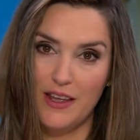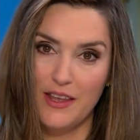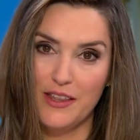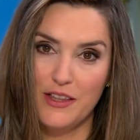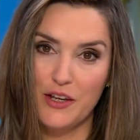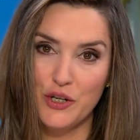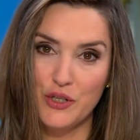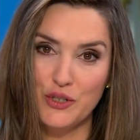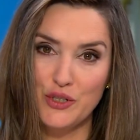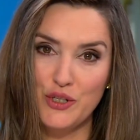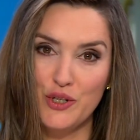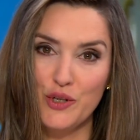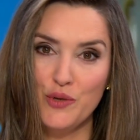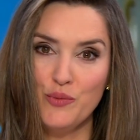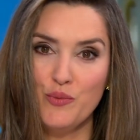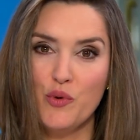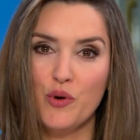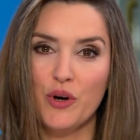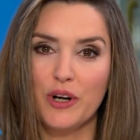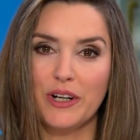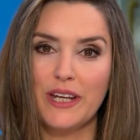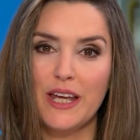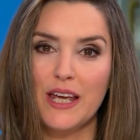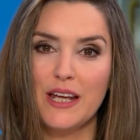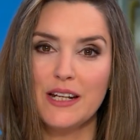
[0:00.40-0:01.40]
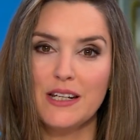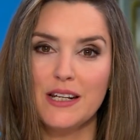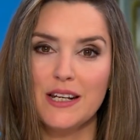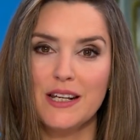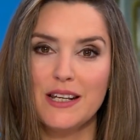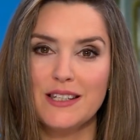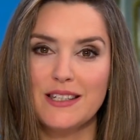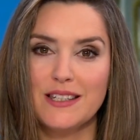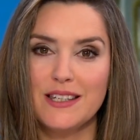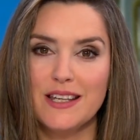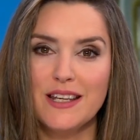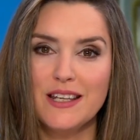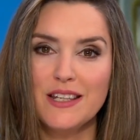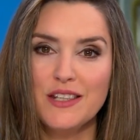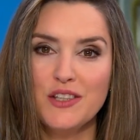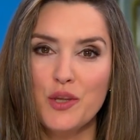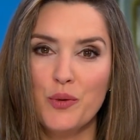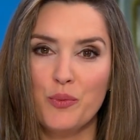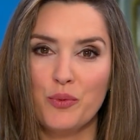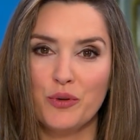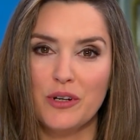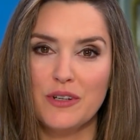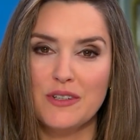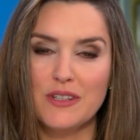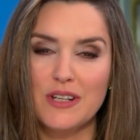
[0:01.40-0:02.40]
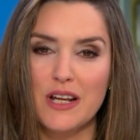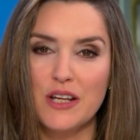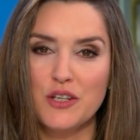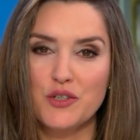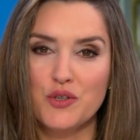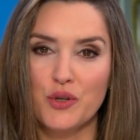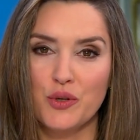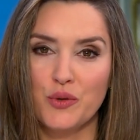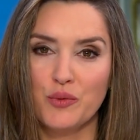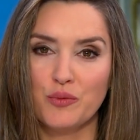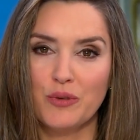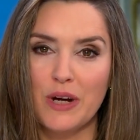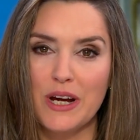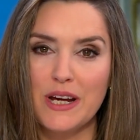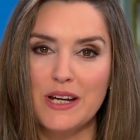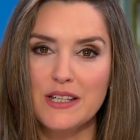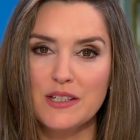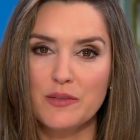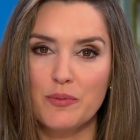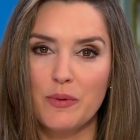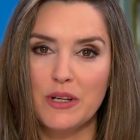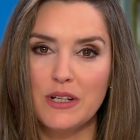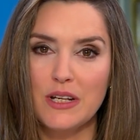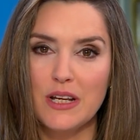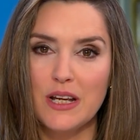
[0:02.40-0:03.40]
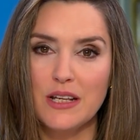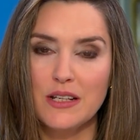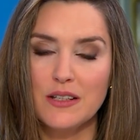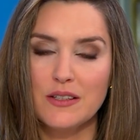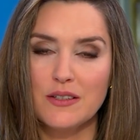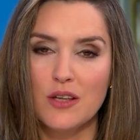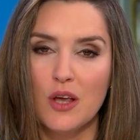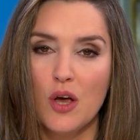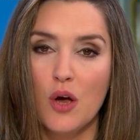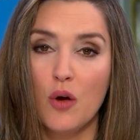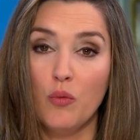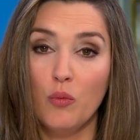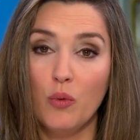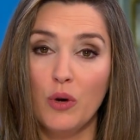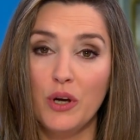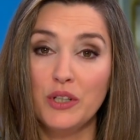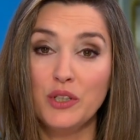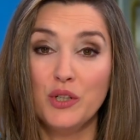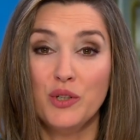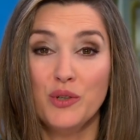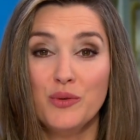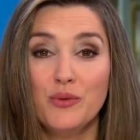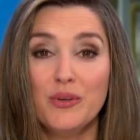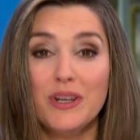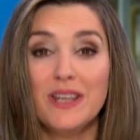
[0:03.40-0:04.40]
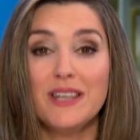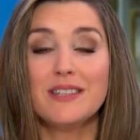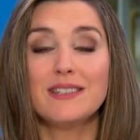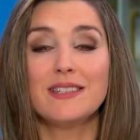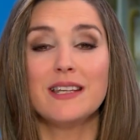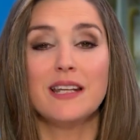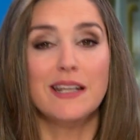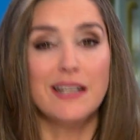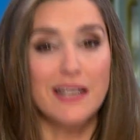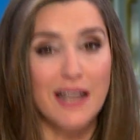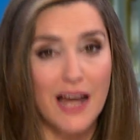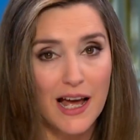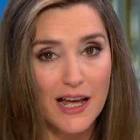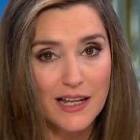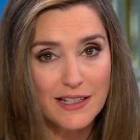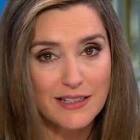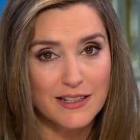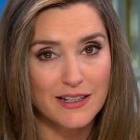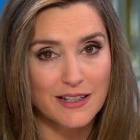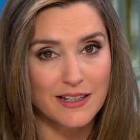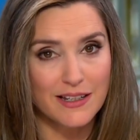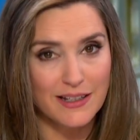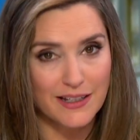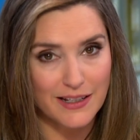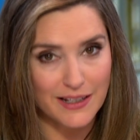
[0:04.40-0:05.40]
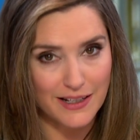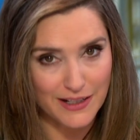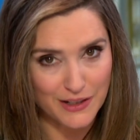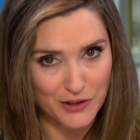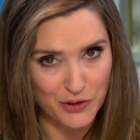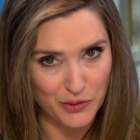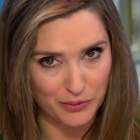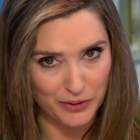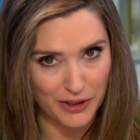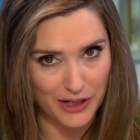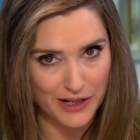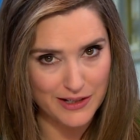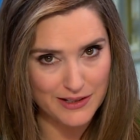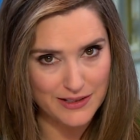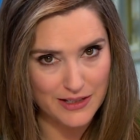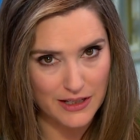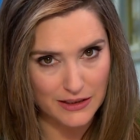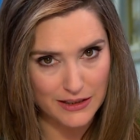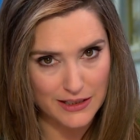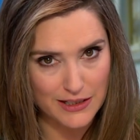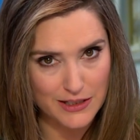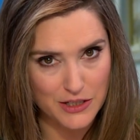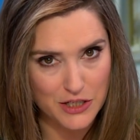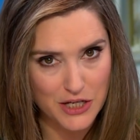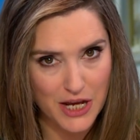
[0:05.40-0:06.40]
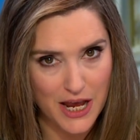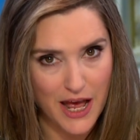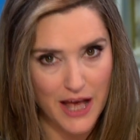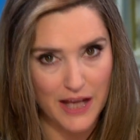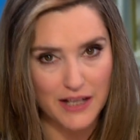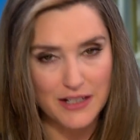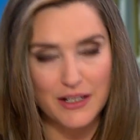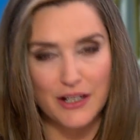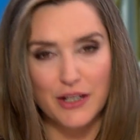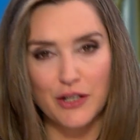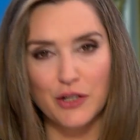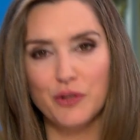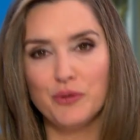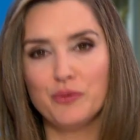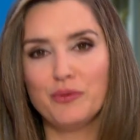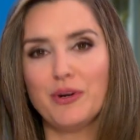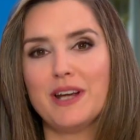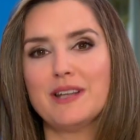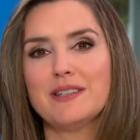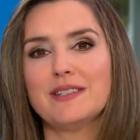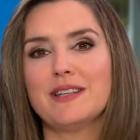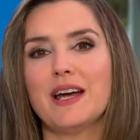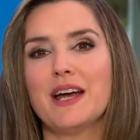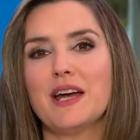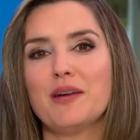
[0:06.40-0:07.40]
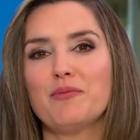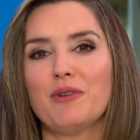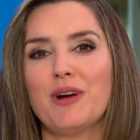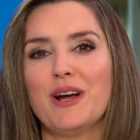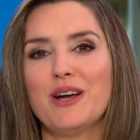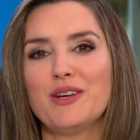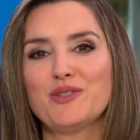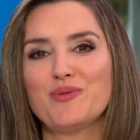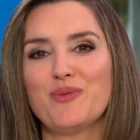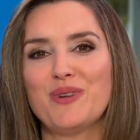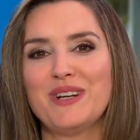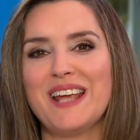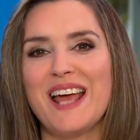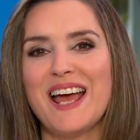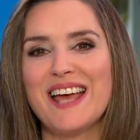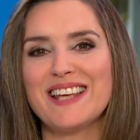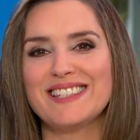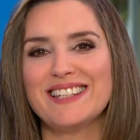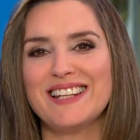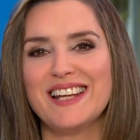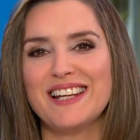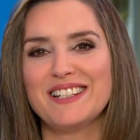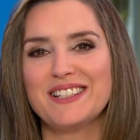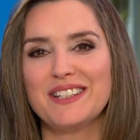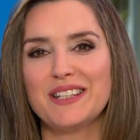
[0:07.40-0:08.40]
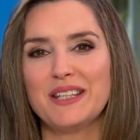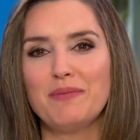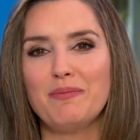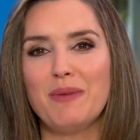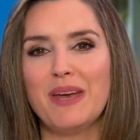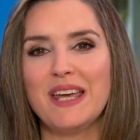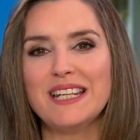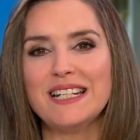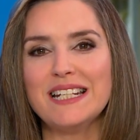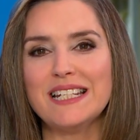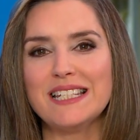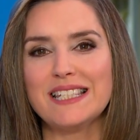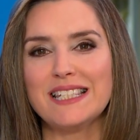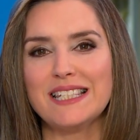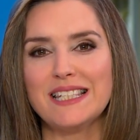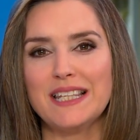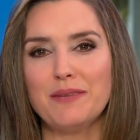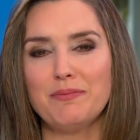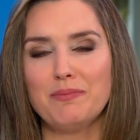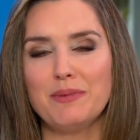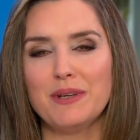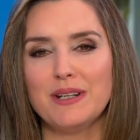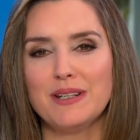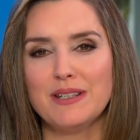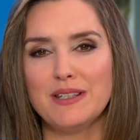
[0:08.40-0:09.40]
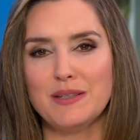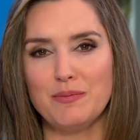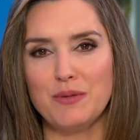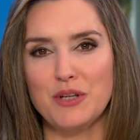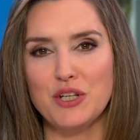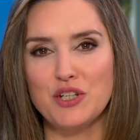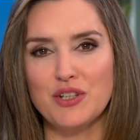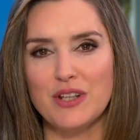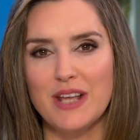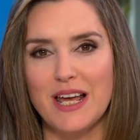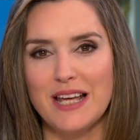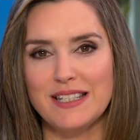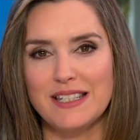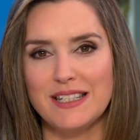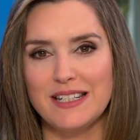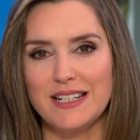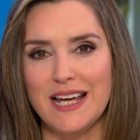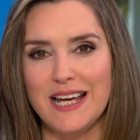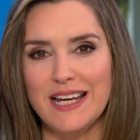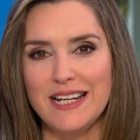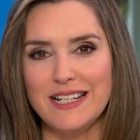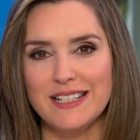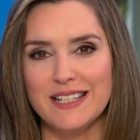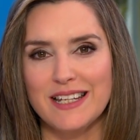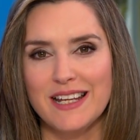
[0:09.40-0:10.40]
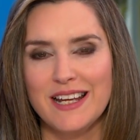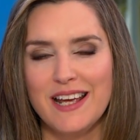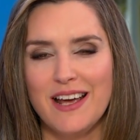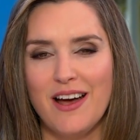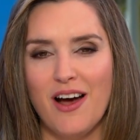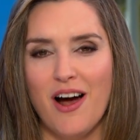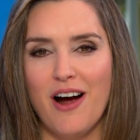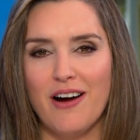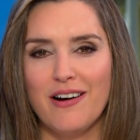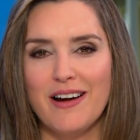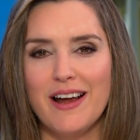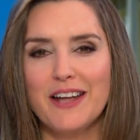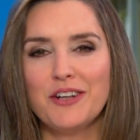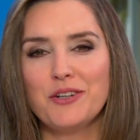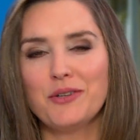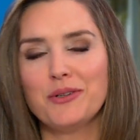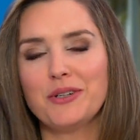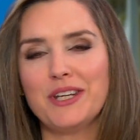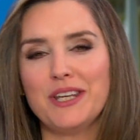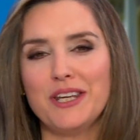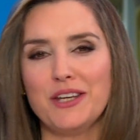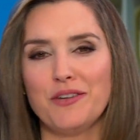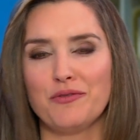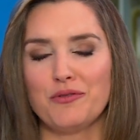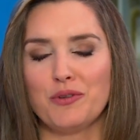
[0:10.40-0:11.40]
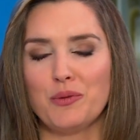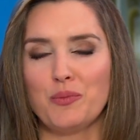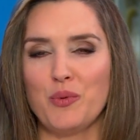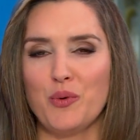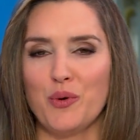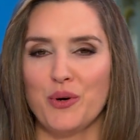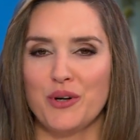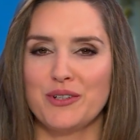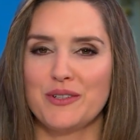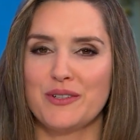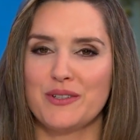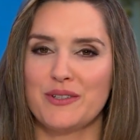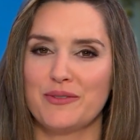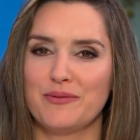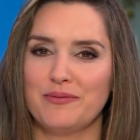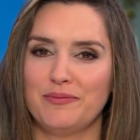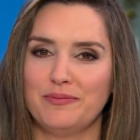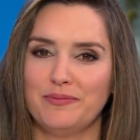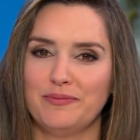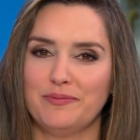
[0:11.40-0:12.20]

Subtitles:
There are two more candidates in the presidential race, but it's one who is not in the race, at least yet, who raised eyebrows when he accidentally made a slip in a speech last night. Our Ed O'Keefe reports.